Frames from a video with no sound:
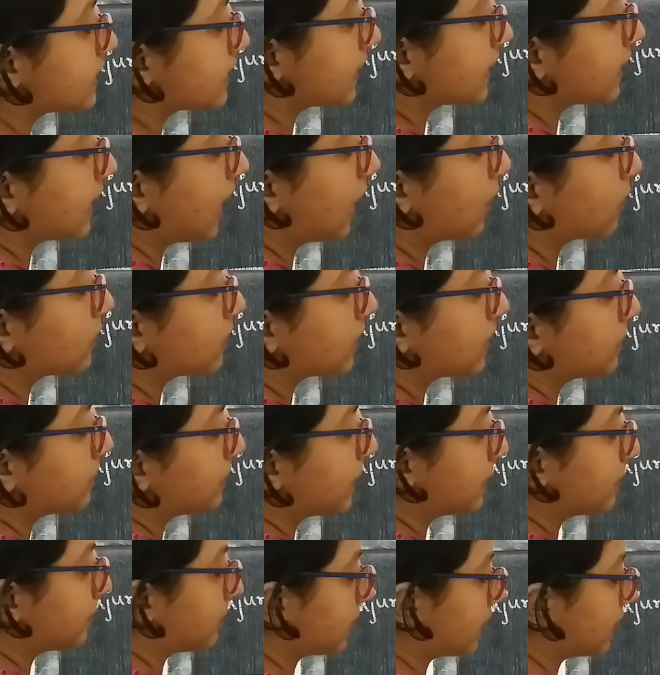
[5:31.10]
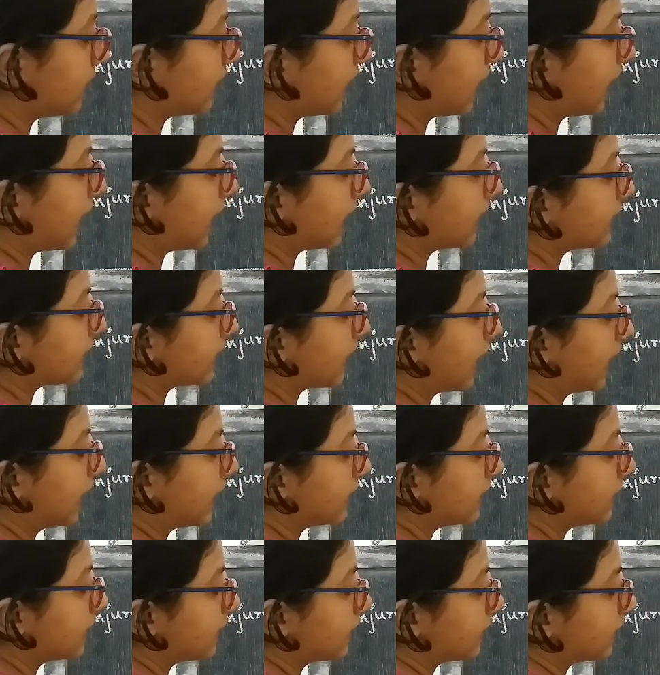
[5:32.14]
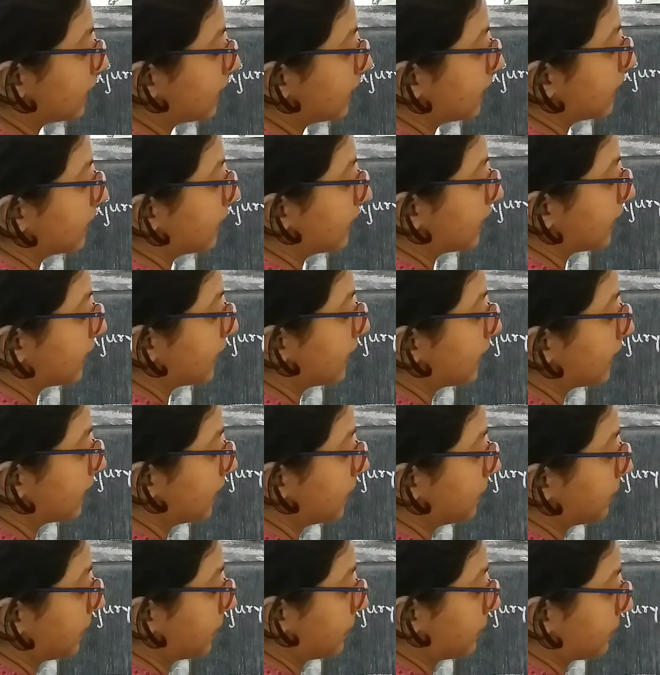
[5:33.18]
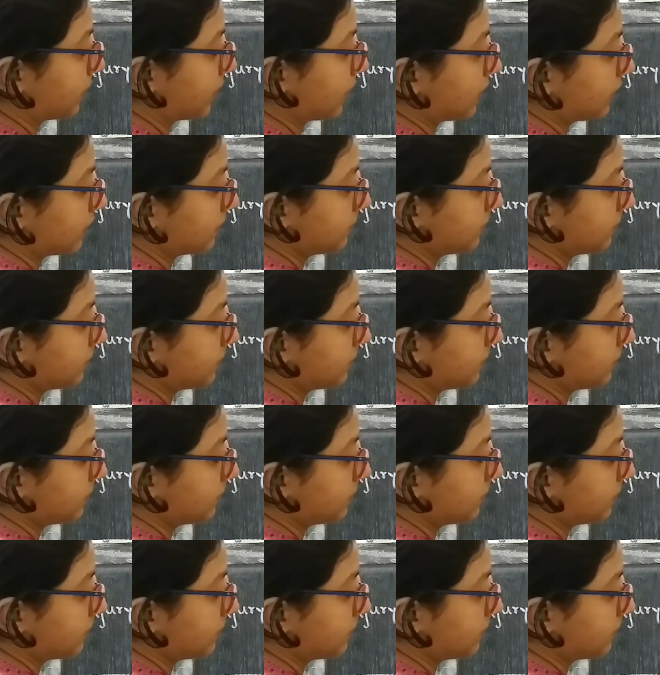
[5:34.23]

an outer membrane and an inner membrane.